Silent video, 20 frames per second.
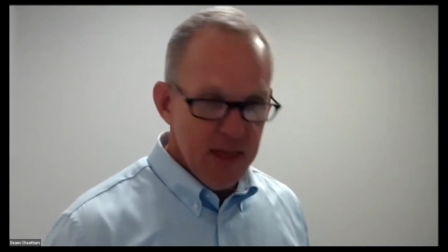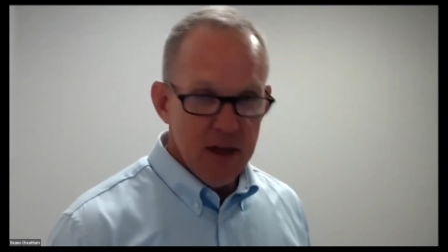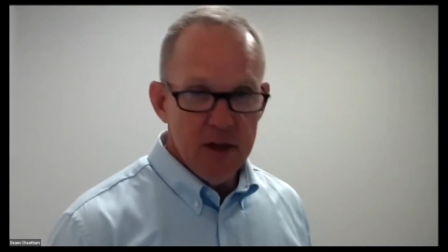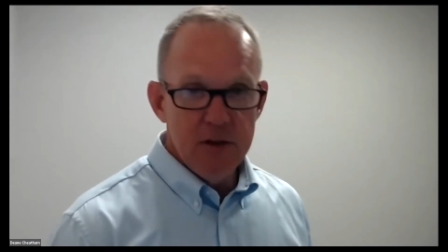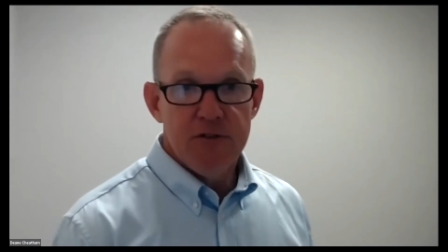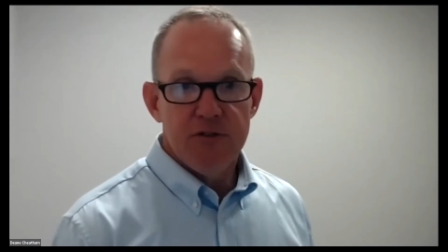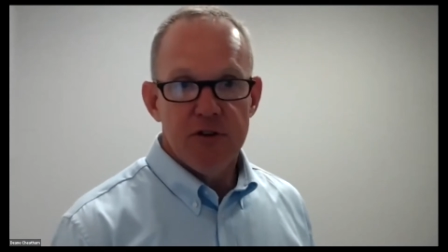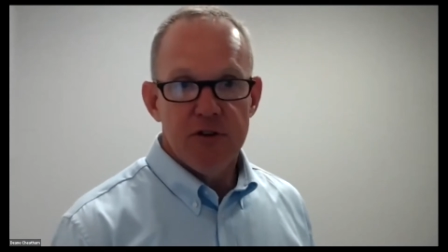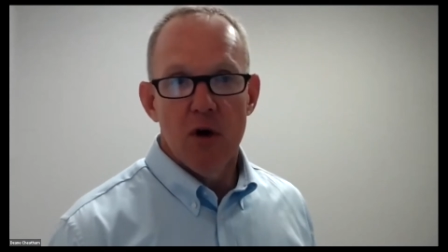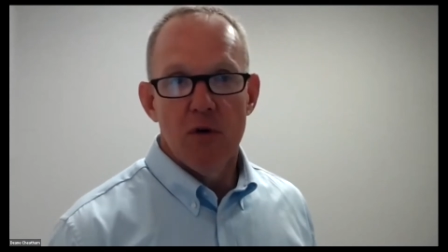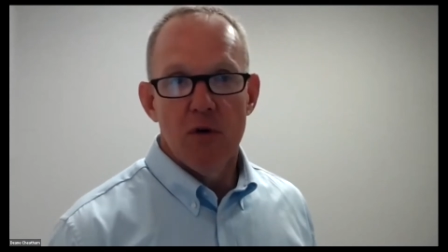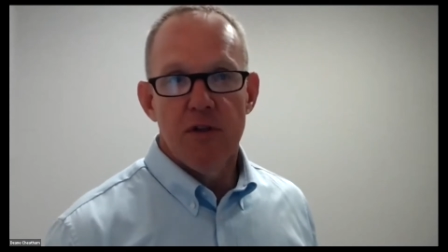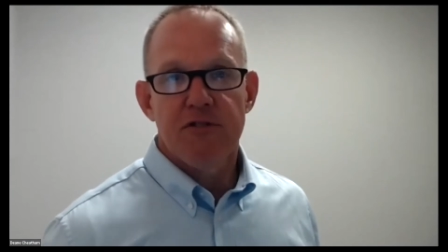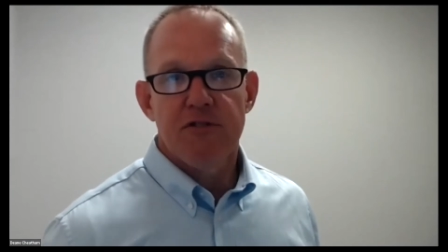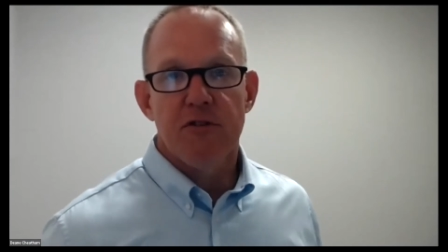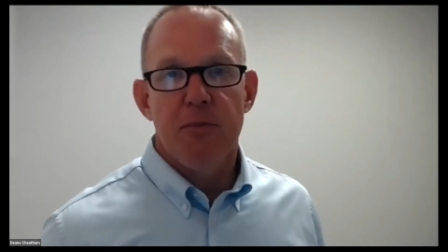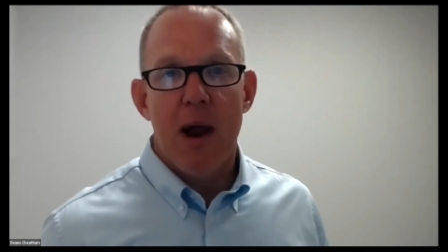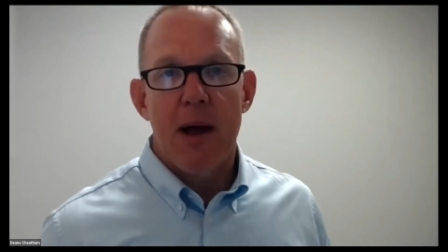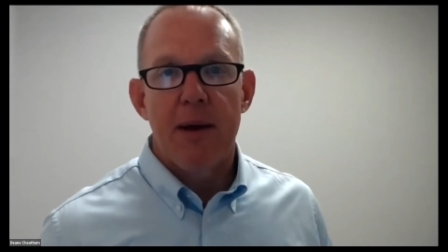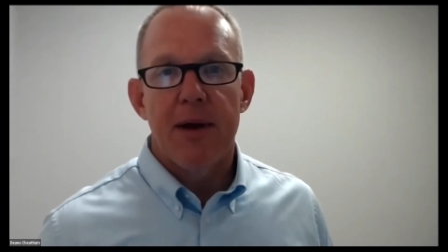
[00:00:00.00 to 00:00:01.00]
So this is
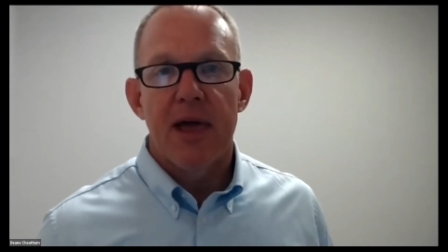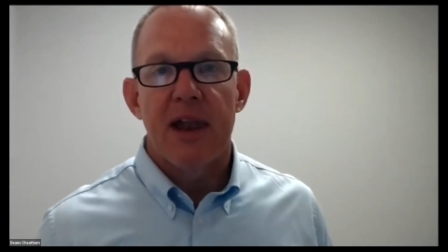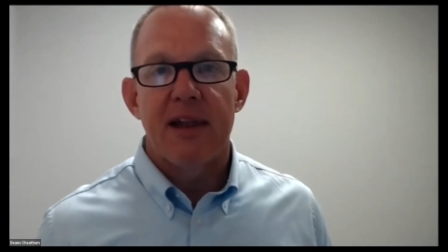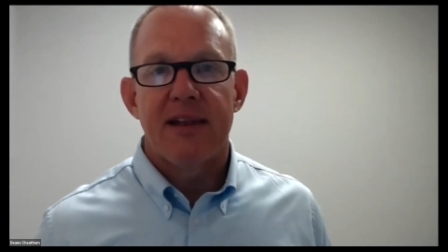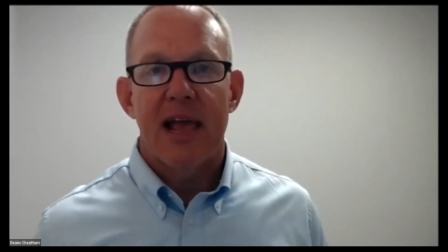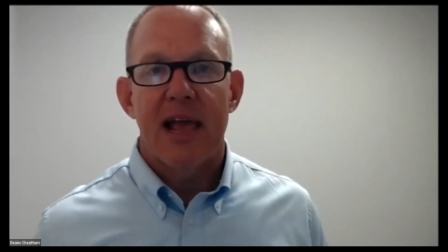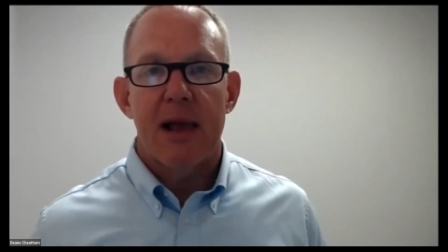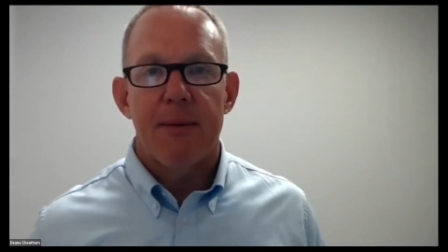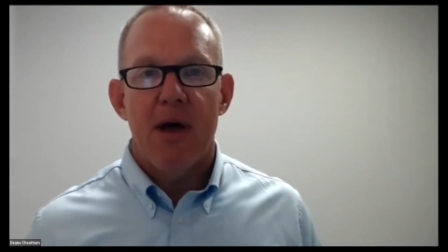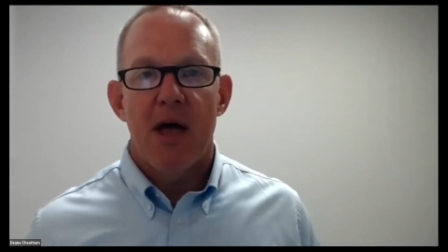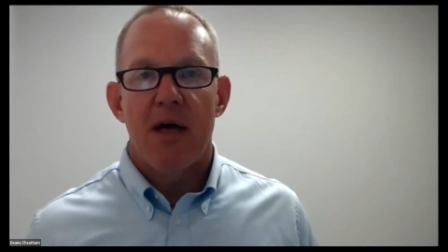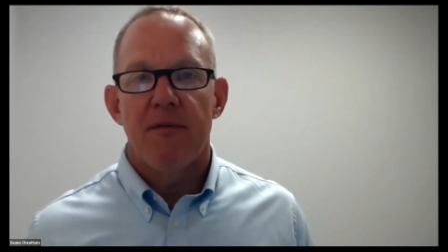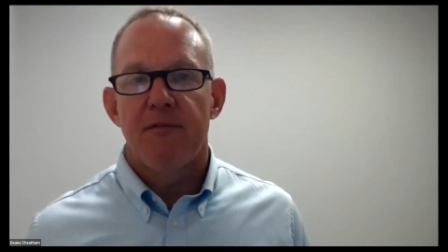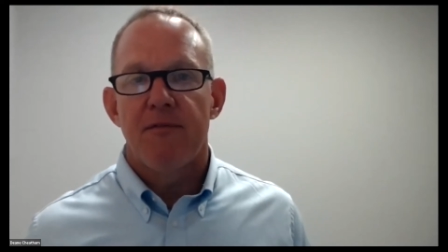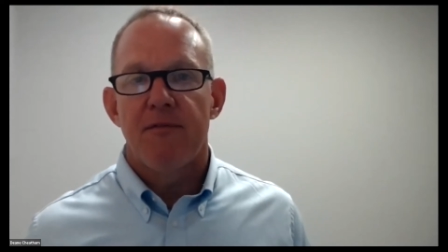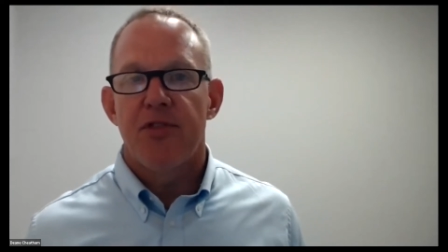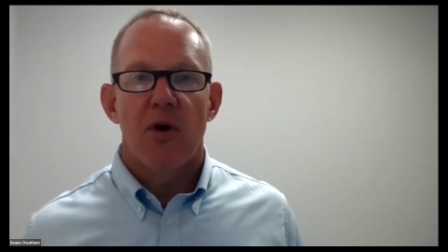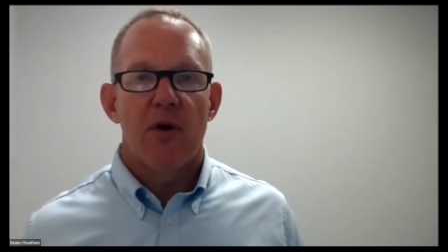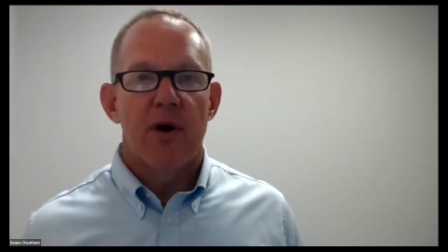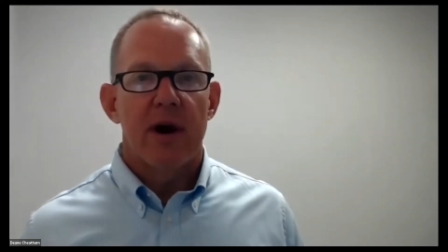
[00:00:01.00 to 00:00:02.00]
probably going to take about
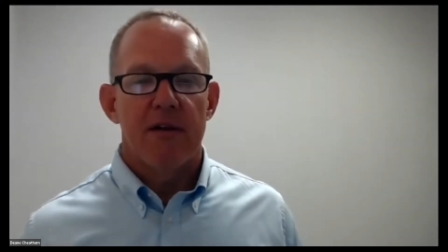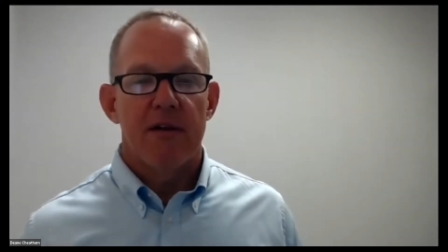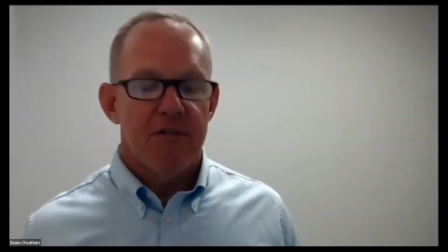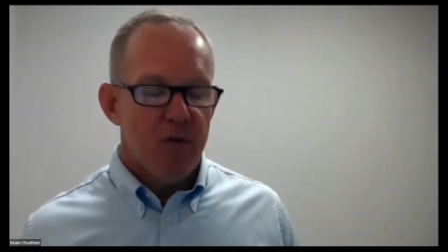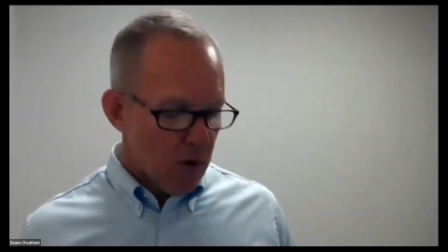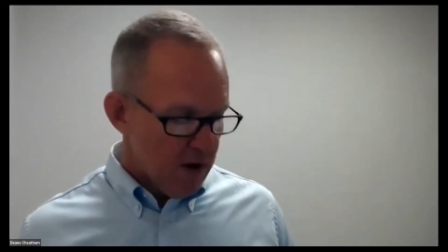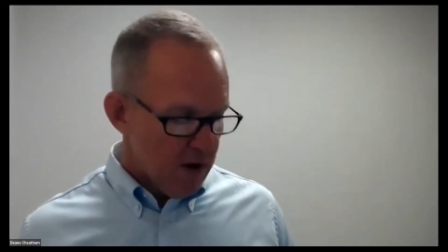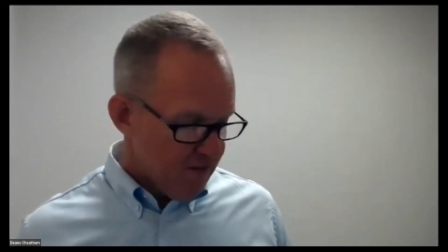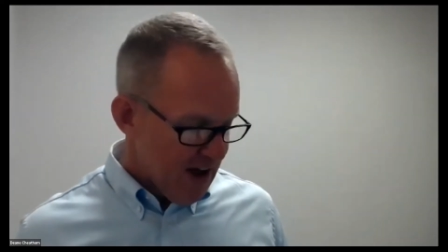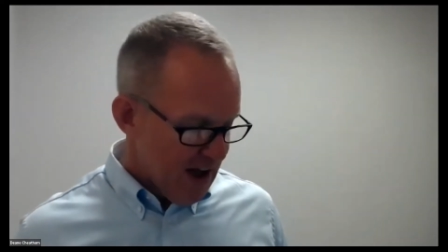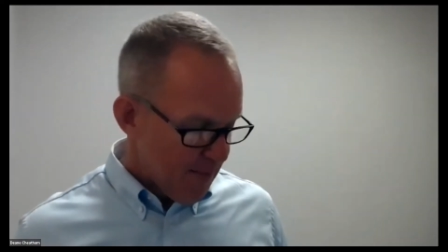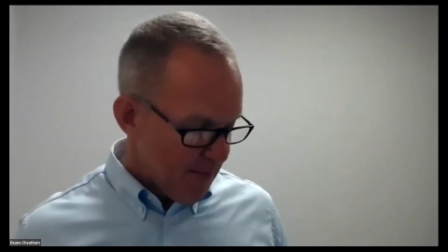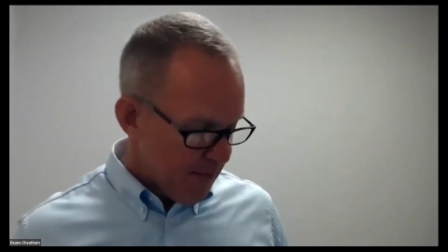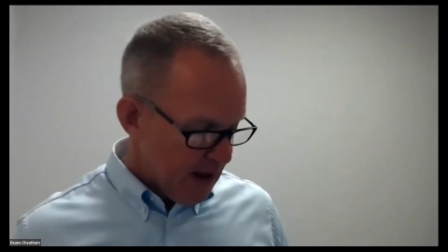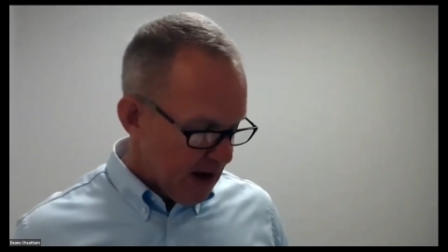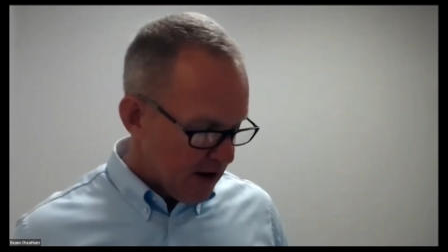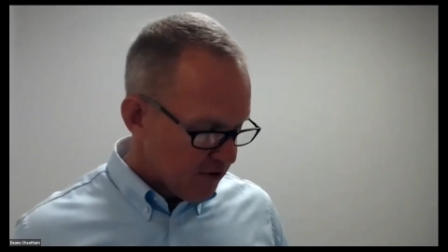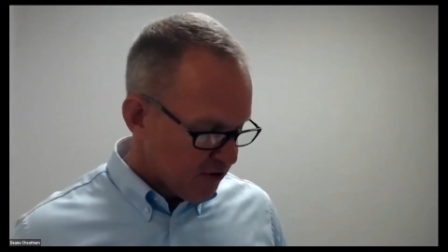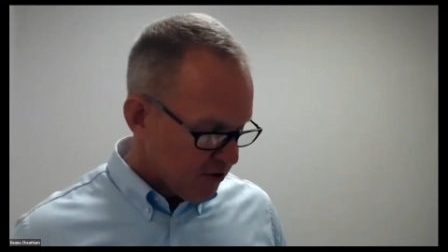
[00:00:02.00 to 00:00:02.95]
30 to 45 minutes.